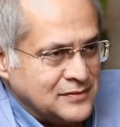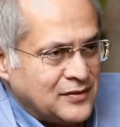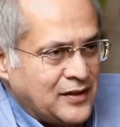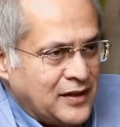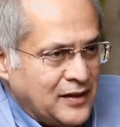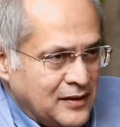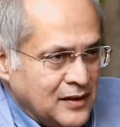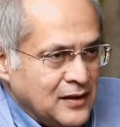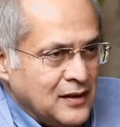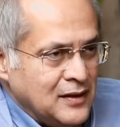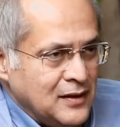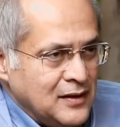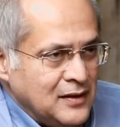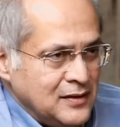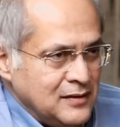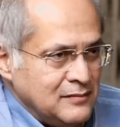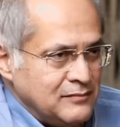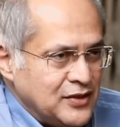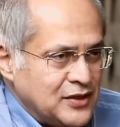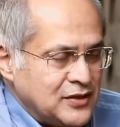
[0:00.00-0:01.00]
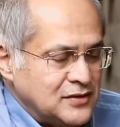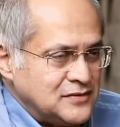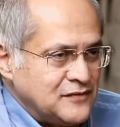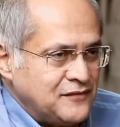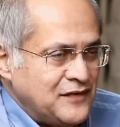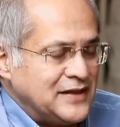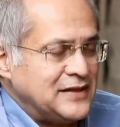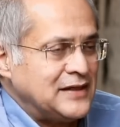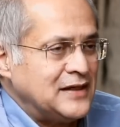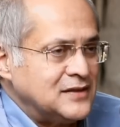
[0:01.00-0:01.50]
Okay. Because
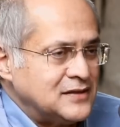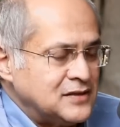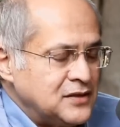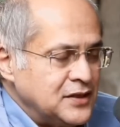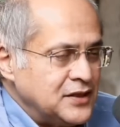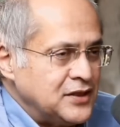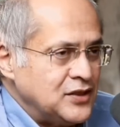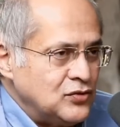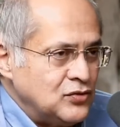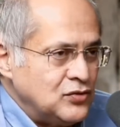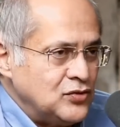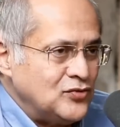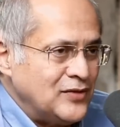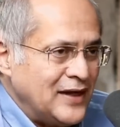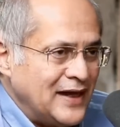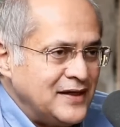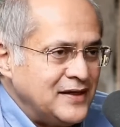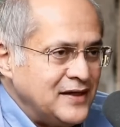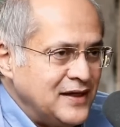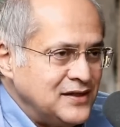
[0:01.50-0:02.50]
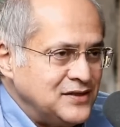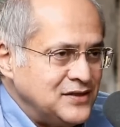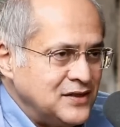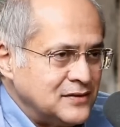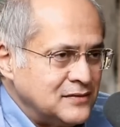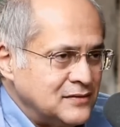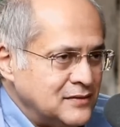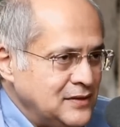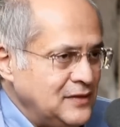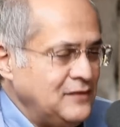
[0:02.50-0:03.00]
if I tell a 30-year-old to
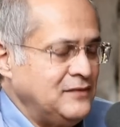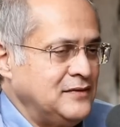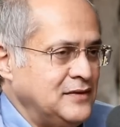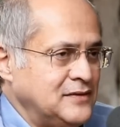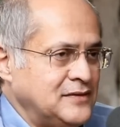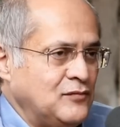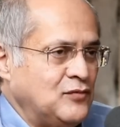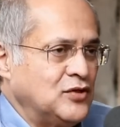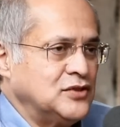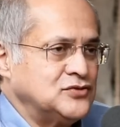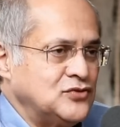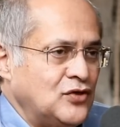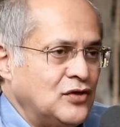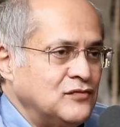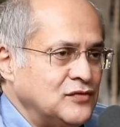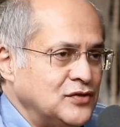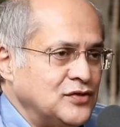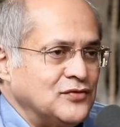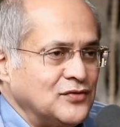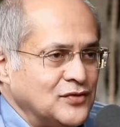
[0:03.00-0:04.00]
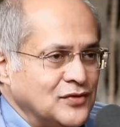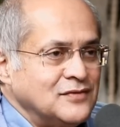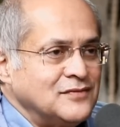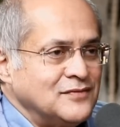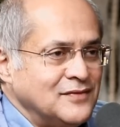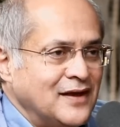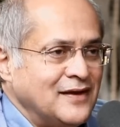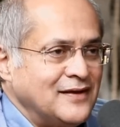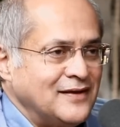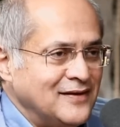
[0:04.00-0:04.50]
anti-aging, they'll say, what is wrong with you? You
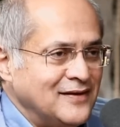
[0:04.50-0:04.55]
know,